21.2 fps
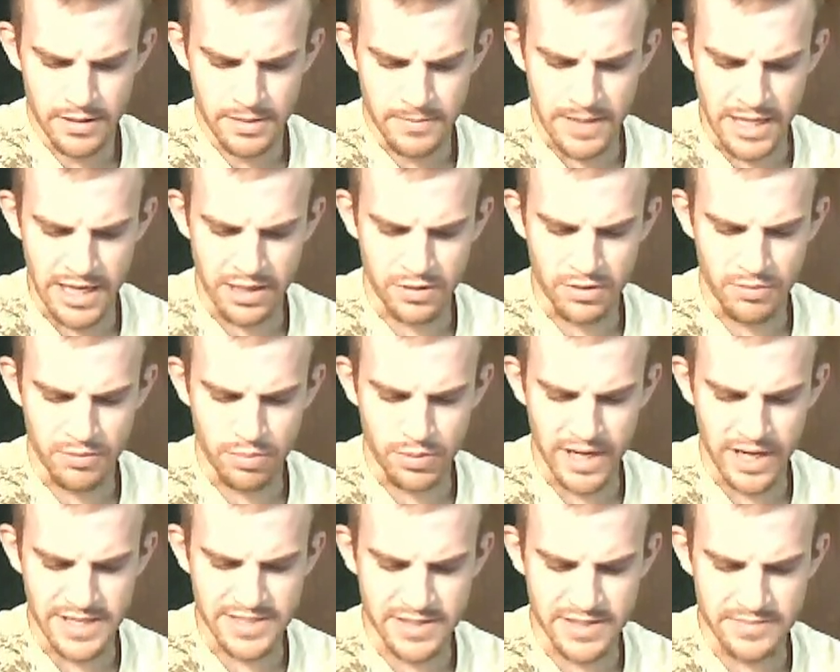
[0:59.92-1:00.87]
My uncle
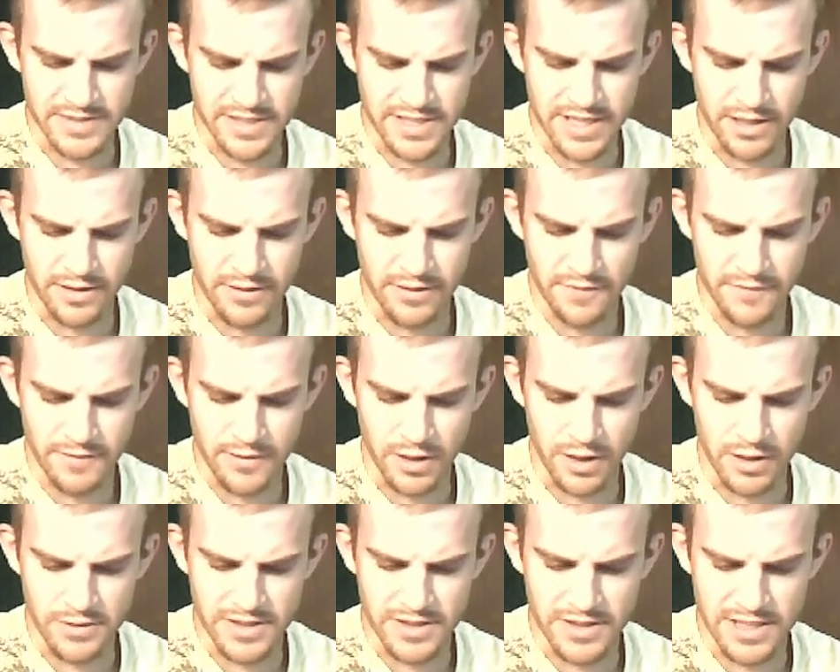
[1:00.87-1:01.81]
braced himself,
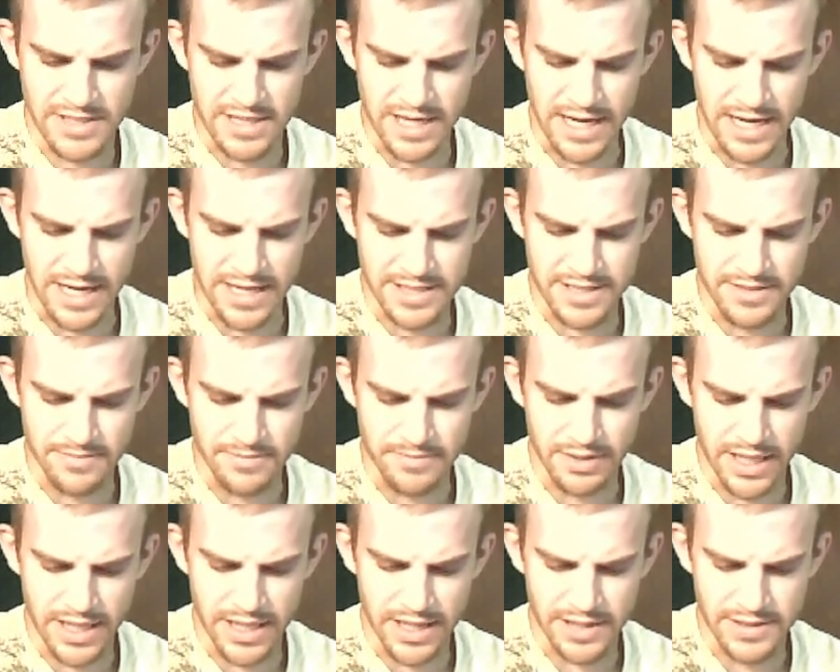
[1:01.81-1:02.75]
closed his eyes, and
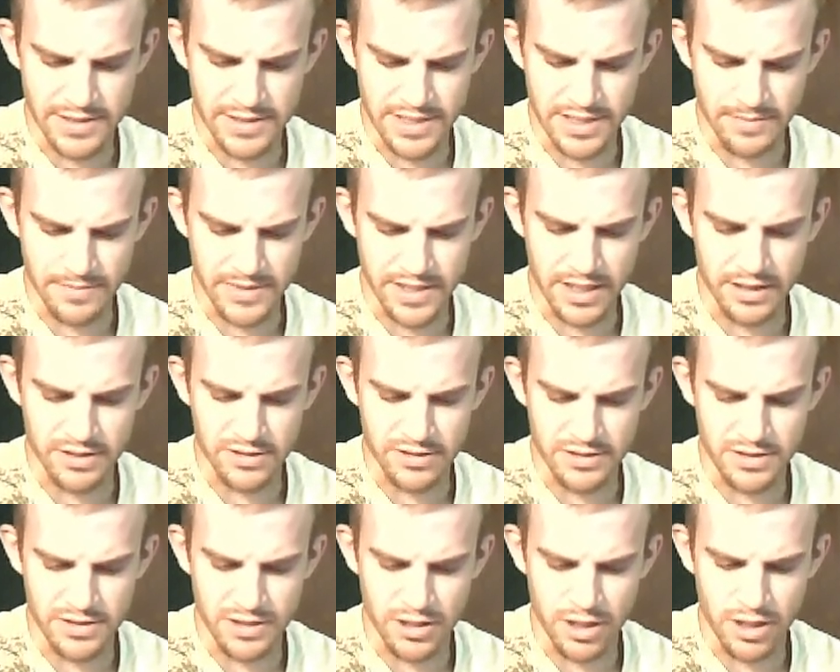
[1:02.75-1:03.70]
played something a little
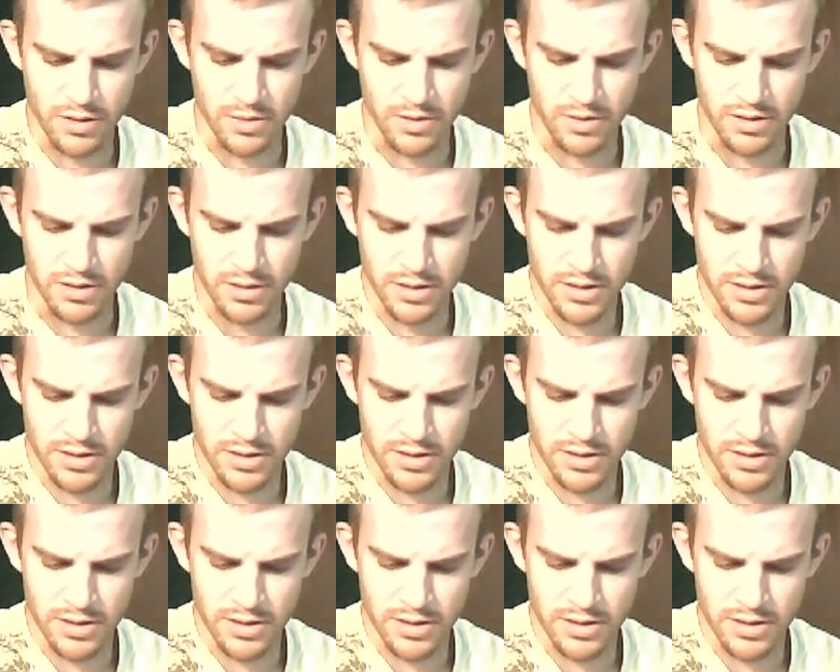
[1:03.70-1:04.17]
slower.